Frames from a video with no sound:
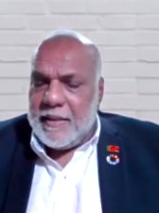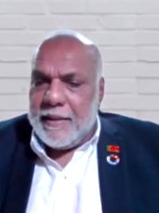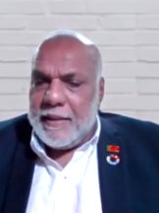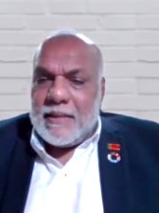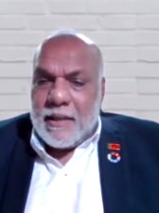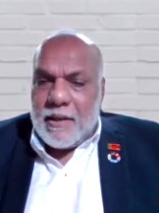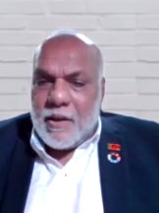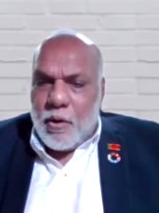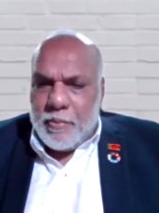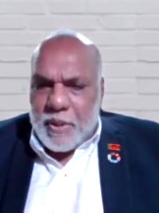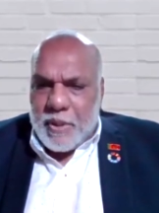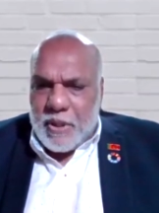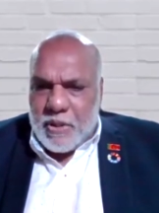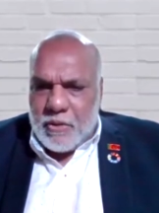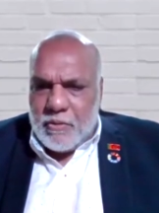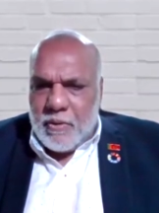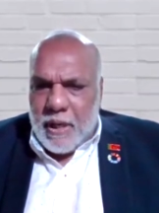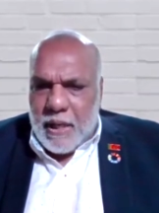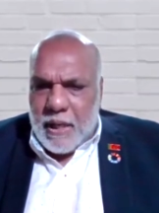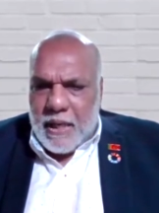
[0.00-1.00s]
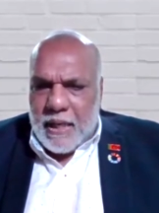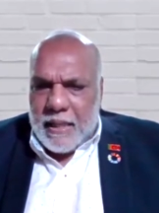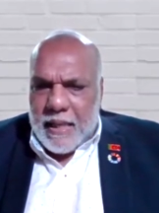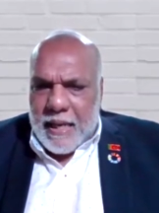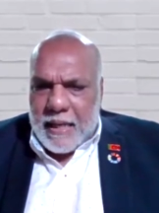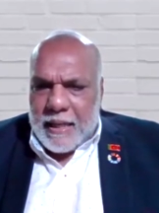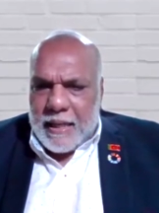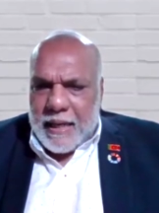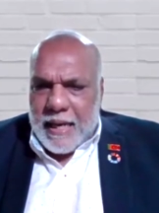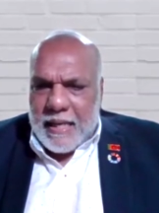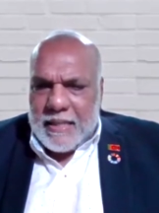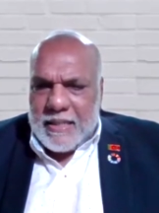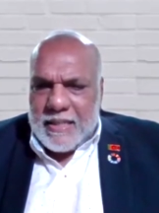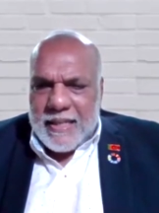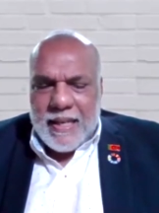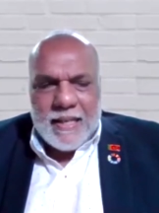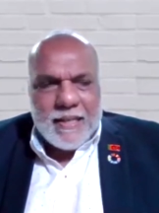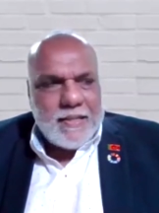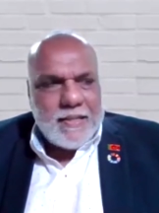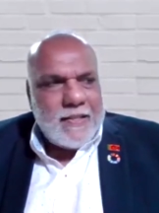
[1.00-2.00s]
That's an opportunity that can
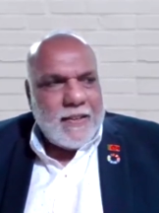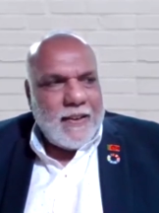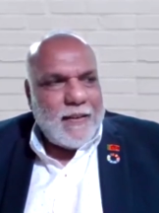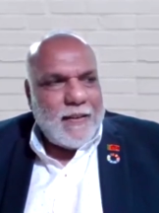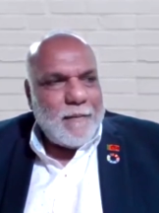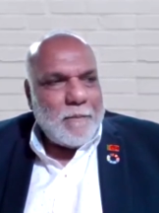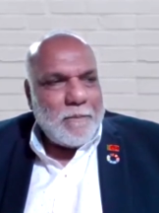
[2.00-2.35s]
change.